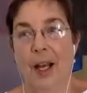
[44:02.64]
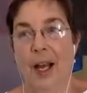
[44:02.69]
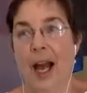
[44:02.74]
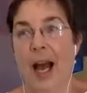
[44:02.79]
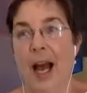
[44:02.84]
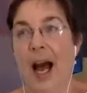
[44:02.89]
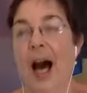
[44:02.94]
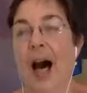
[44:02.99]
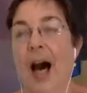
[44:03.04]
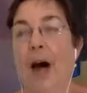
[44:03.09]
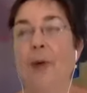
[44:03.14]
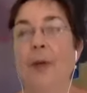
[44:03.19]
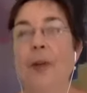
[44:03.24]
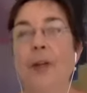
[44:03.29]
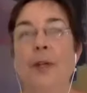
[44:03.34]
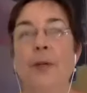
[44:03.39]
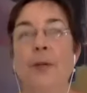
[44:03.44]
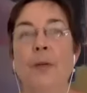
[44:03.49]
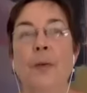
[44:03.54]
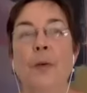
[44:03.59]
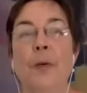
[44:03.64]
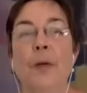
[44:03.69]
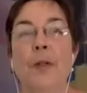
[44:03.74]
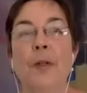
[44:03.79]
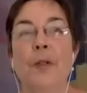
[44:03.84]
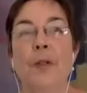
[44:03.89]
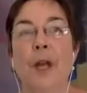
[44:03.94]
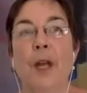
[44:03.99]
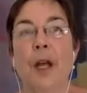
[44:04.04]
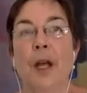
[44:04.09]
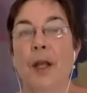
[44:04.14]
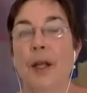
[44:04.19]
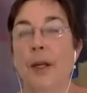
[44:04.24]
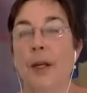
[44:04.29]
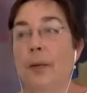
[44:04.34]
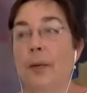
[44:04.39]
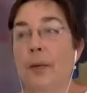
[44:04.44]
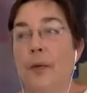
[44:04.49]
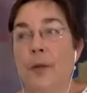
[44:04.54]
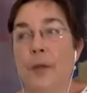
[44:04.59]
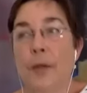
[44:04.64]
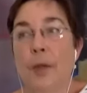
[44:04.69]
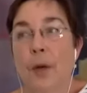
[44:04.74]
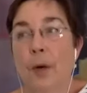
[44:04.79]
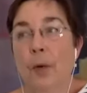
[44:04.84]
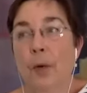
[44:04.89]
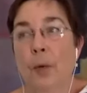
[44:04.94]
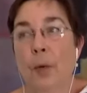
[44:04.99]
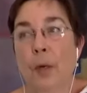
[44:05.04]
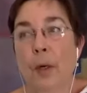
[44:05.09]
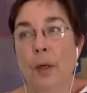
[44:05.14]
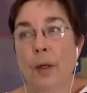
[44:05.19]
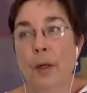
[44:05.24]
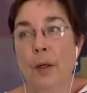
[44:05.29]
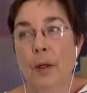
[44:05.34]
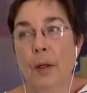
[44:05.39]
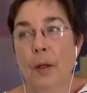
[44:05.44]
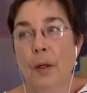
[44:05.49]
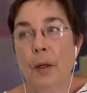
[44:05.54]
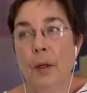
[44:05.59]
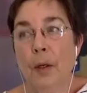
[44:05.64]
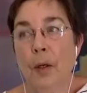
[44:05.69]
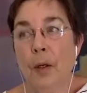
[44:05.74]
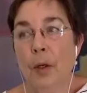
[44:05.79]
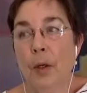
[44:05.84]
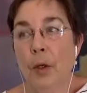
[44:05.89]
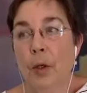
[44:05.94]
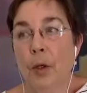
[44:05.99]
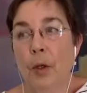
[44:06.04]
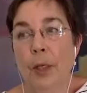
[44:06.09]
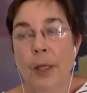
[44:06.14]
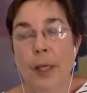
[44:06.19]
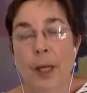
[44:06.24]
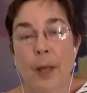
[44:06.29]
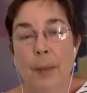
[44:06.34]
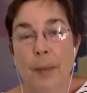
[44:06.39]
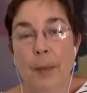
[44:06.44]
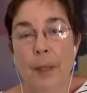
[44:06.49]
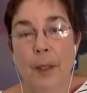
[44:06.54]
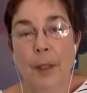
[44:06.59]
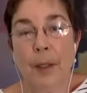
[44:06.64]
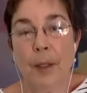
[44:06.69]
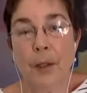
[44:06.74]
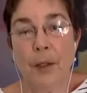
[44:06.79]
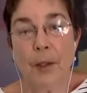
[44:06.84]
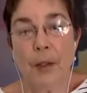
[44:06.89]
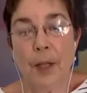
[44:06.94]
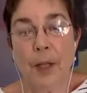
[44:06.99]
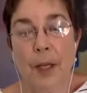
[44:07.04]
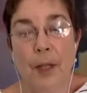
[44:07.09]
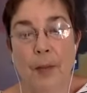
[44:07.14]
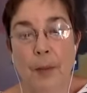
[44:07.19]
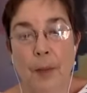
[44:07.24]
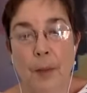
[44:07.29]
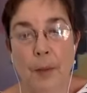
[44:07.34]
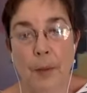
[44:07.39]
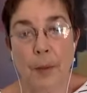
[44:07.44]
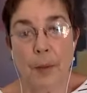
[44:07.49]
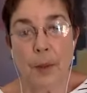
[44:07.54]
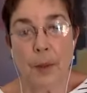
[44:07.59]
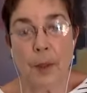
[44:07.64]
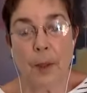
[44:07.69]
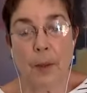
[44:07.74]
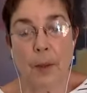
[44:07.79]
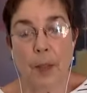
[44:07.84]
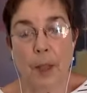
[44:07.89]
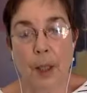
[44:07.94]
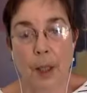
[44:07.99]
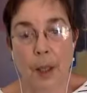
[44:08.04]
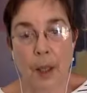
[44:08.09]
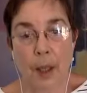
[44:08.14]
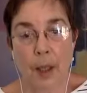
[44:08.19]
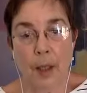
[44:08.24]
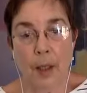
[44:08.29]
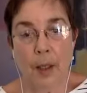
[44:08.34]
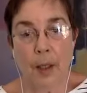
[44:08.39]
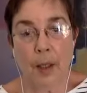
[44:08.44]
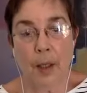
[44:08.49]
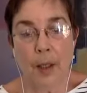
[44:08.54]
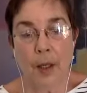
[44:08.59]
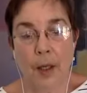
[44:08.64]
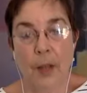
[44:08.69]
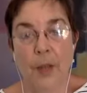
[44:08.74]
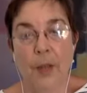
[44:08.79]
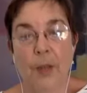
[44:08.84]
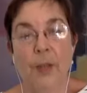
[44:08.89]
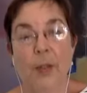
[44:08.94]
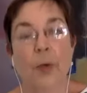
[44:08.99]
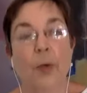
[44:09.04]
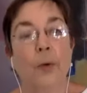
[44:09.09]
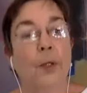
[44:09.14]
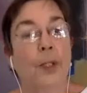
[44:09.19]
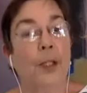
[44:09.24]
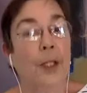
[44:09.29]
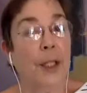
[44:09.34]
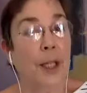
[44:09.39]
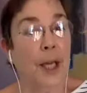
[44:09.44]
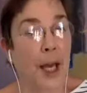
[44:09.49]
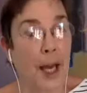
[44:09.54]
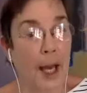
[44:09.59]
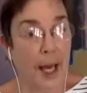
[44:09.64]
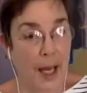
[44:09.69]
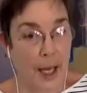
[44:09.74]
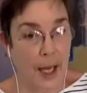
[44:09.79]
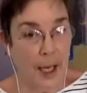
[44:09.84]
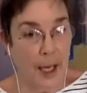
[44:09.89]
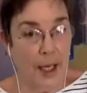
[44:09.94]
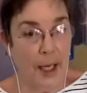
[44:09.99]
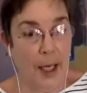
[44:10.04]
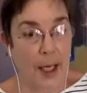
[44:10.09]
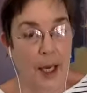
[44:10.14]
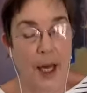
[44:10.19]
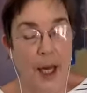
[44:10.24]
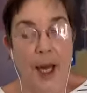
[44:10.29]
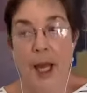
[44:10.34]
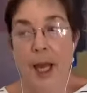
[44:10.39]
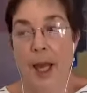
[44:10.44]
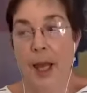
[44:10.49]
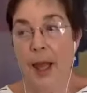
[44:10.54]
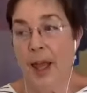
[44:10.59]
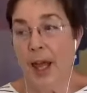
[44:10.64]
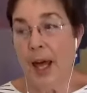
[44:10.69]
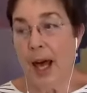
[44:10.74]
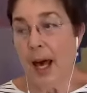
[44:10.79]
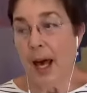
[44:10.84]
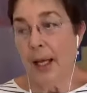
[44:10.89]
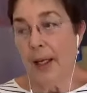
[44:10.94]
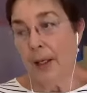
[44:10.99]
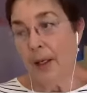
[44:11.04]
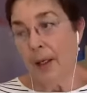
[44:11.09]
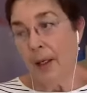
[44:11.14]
how there was no one who could help me understand what was going on. So yay, that